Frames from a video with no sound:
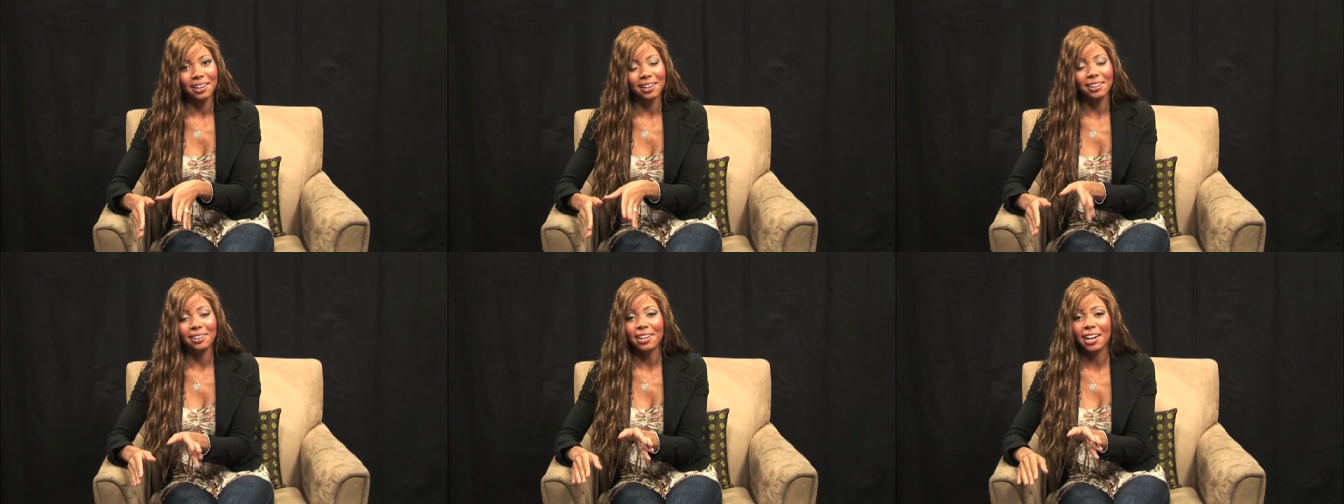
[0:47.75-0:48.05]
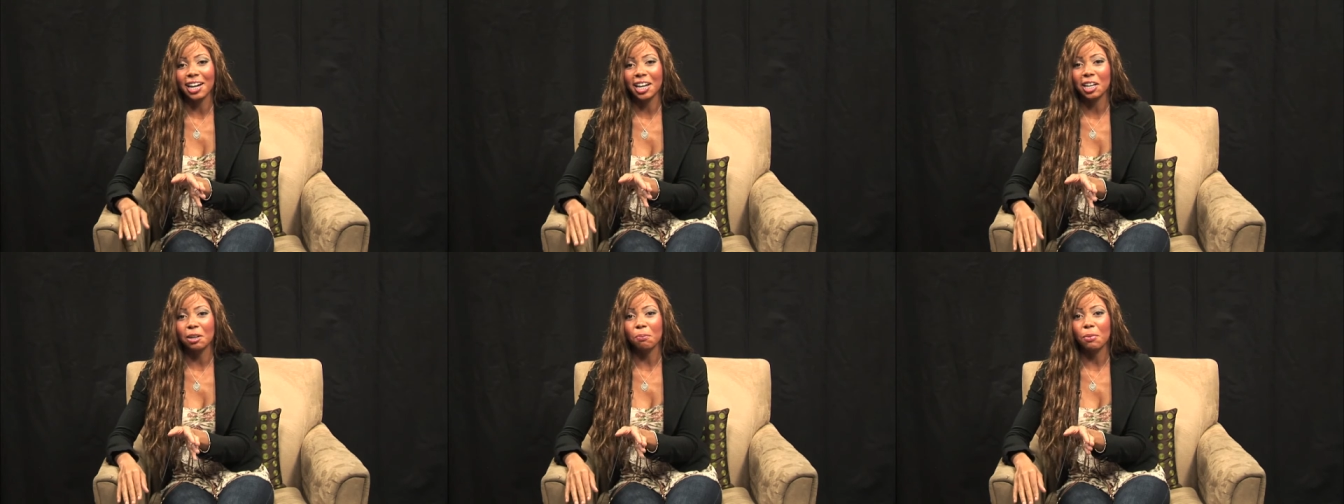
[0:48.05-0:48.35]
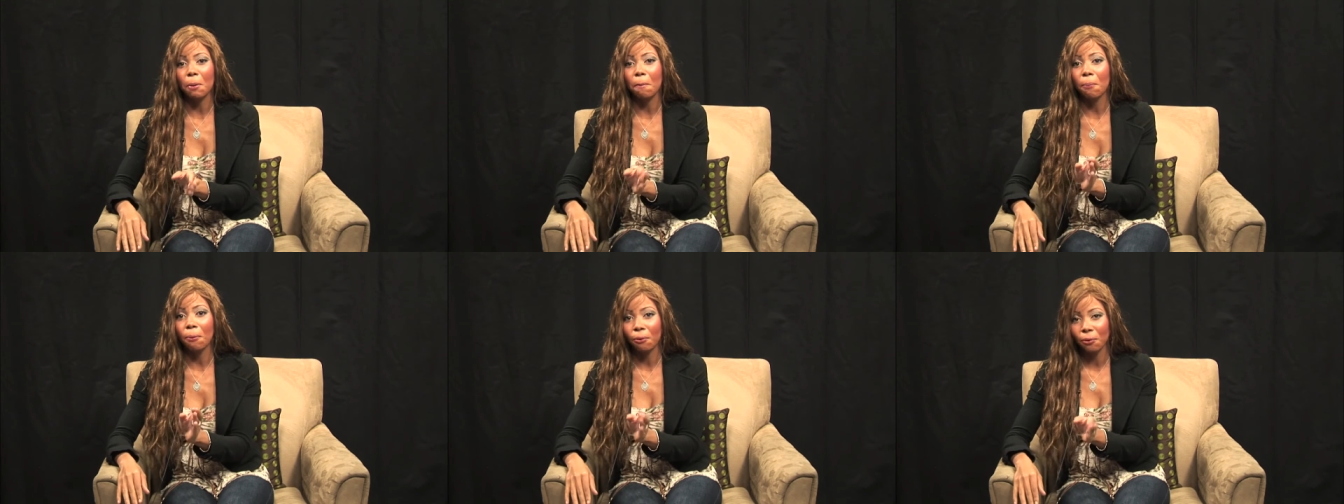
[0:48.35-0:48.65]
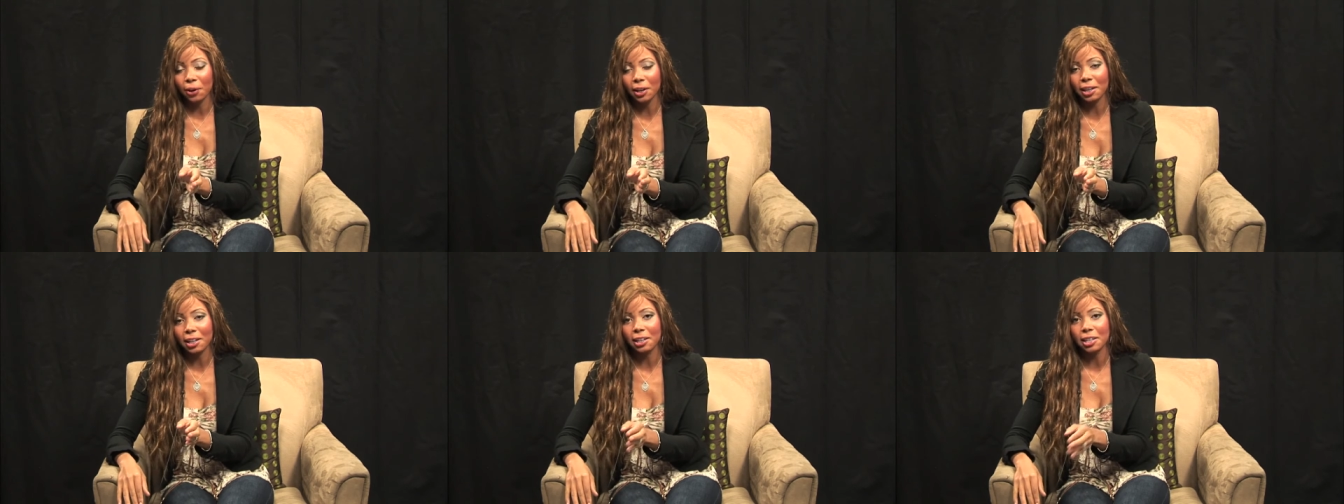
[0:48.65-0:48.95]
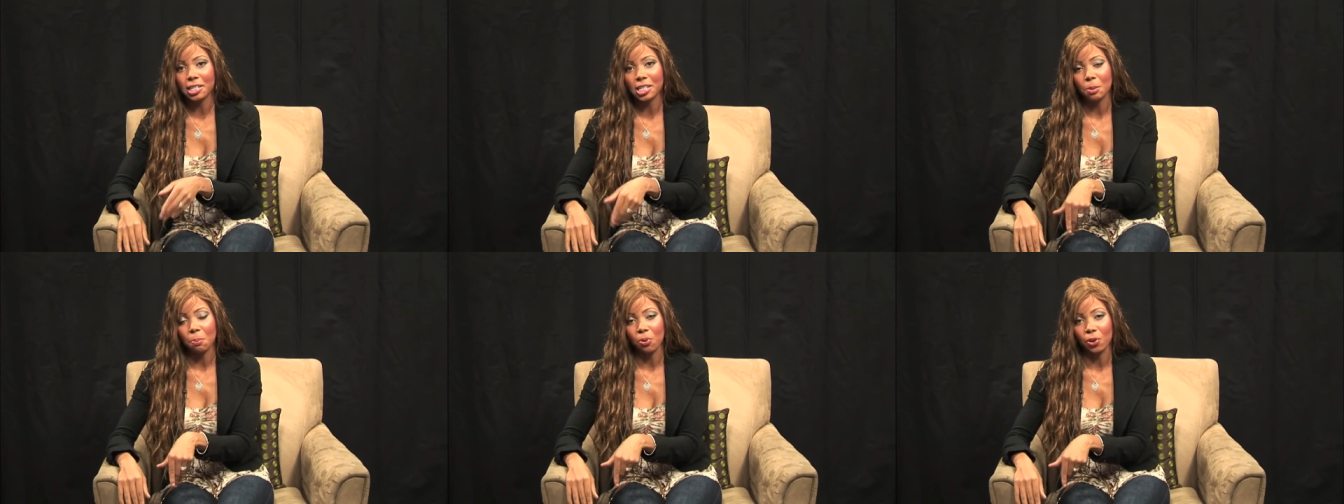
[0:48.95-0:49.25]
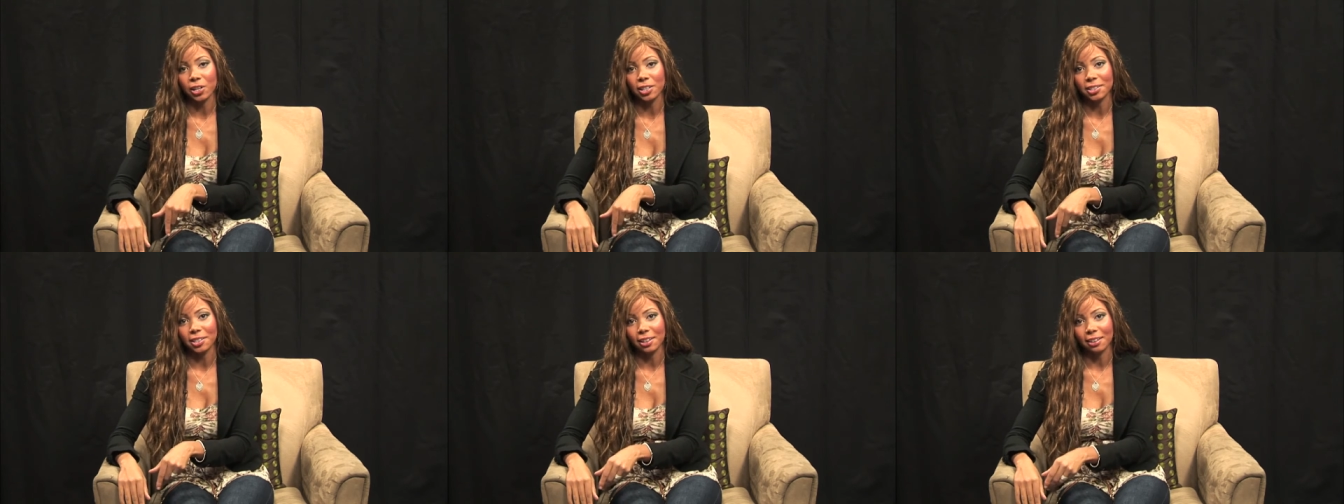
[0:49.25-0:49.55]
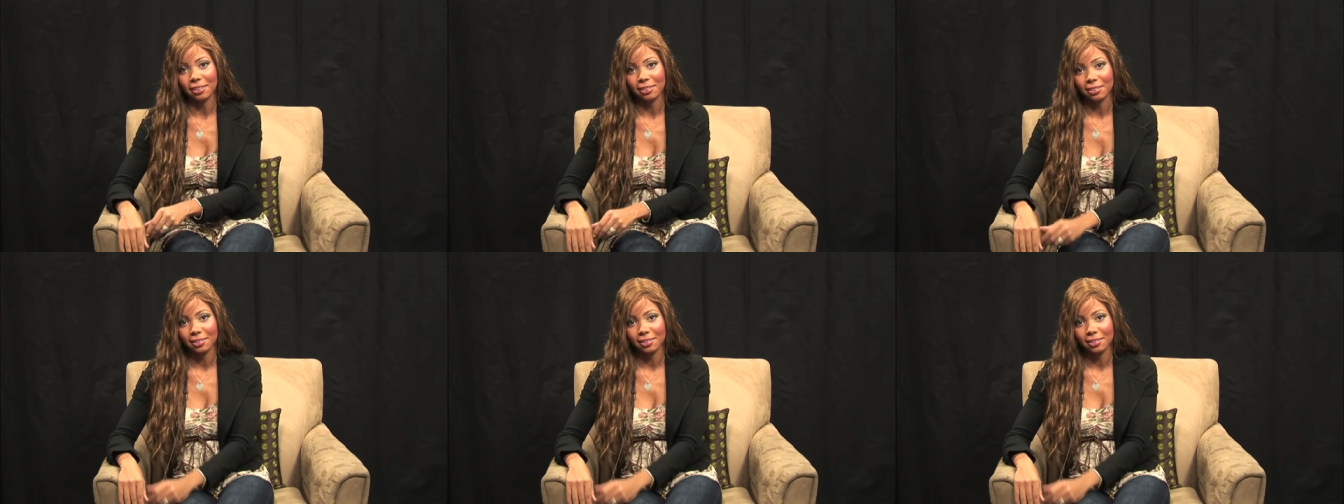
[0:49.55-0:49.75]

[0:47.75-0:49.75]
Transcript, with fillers: and that can be pretty disappointing.